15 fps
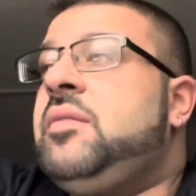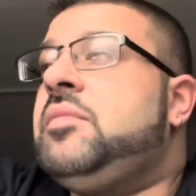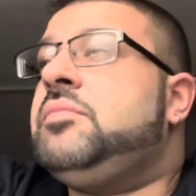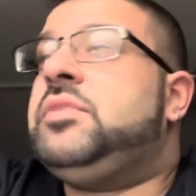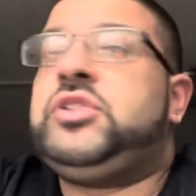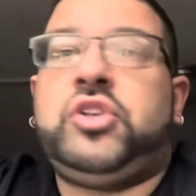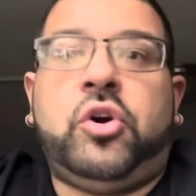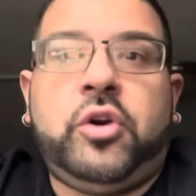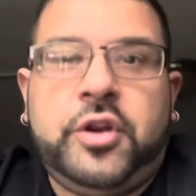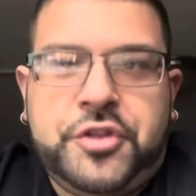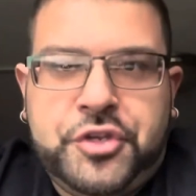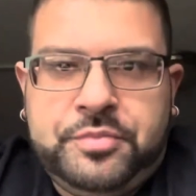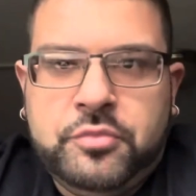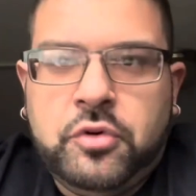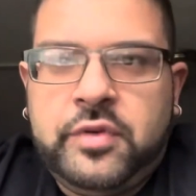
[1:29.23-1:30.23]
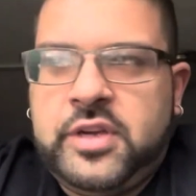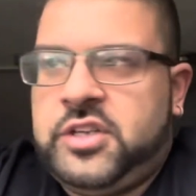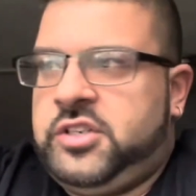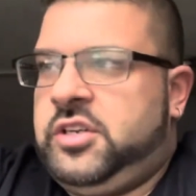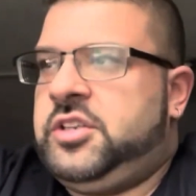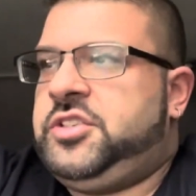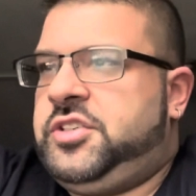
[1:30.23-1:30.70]
Majority of this movie
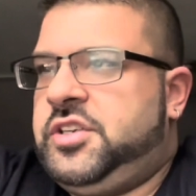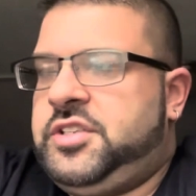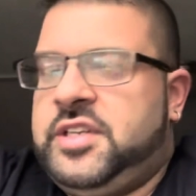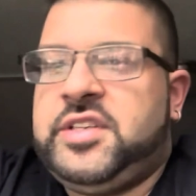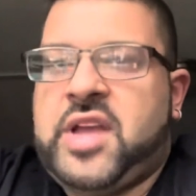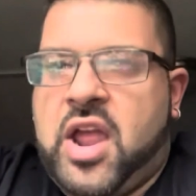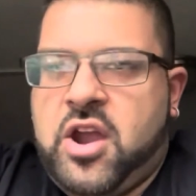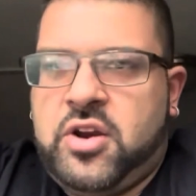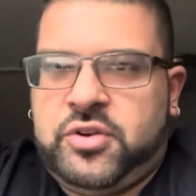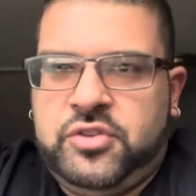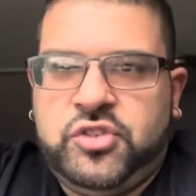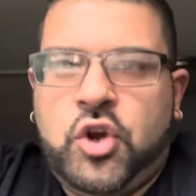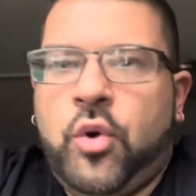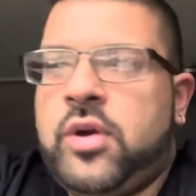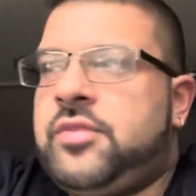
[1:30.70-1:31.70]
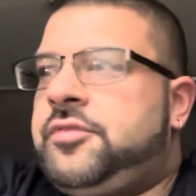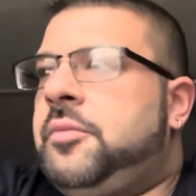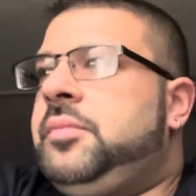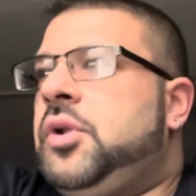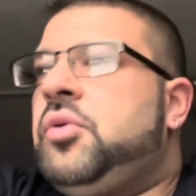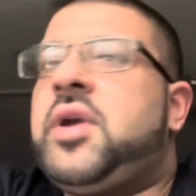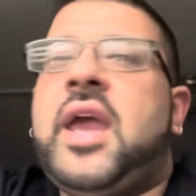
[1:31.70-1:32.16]
is just these characters going
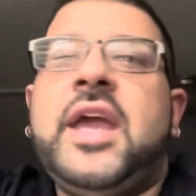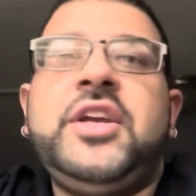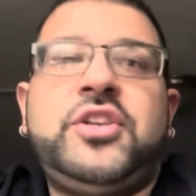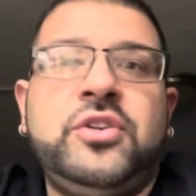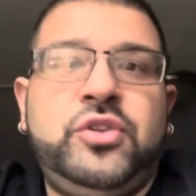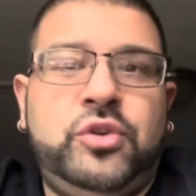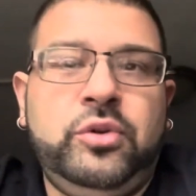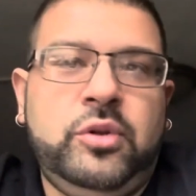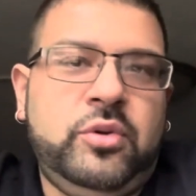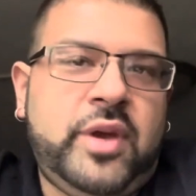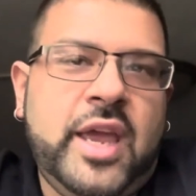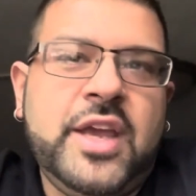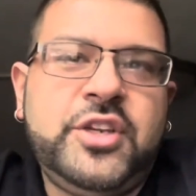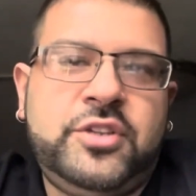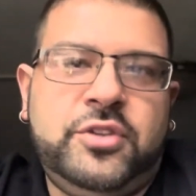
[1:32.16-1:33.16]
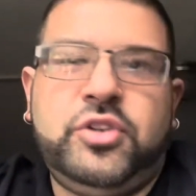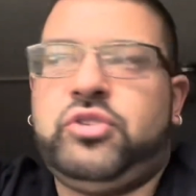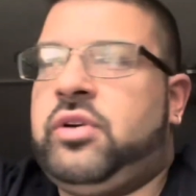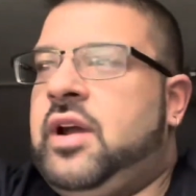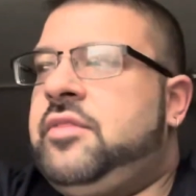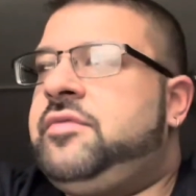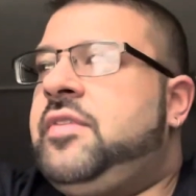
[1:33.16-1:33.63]
from location to location to
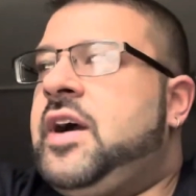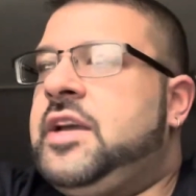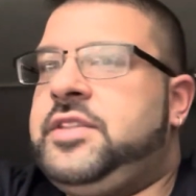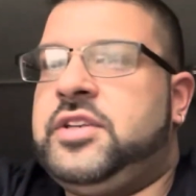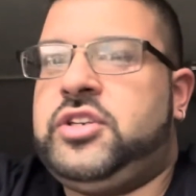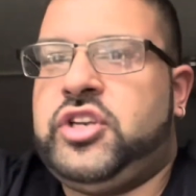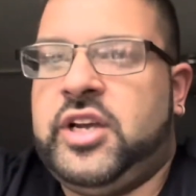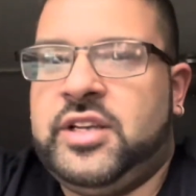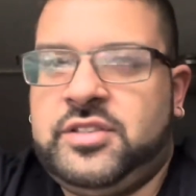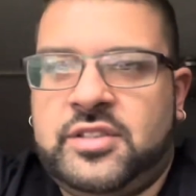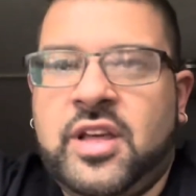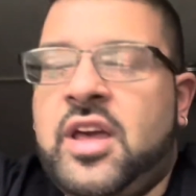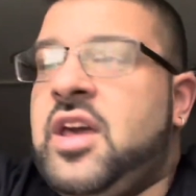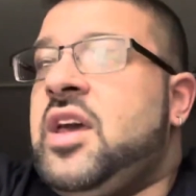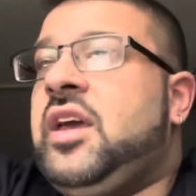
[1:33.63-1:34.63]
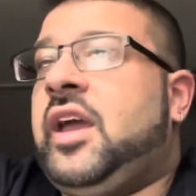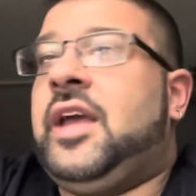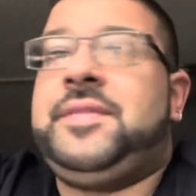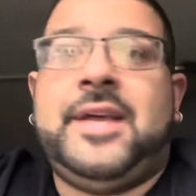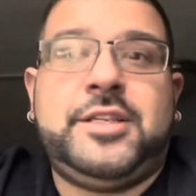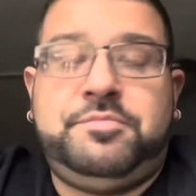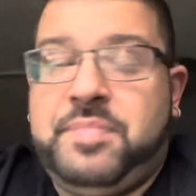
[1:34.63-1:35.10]
try and find the chest,
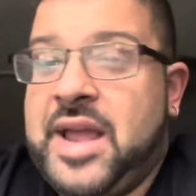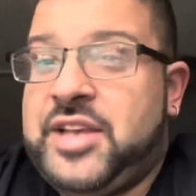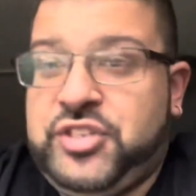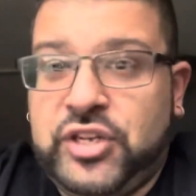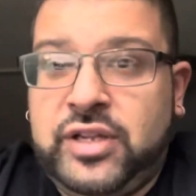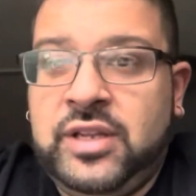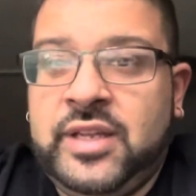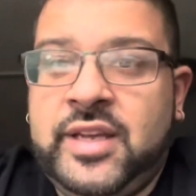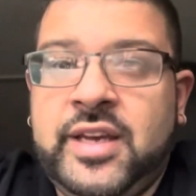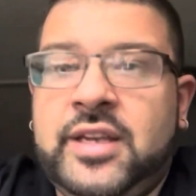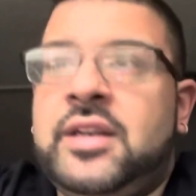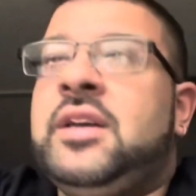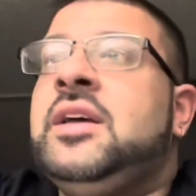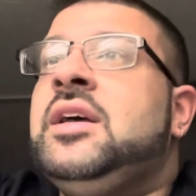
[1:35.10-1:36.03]
and that's basically it.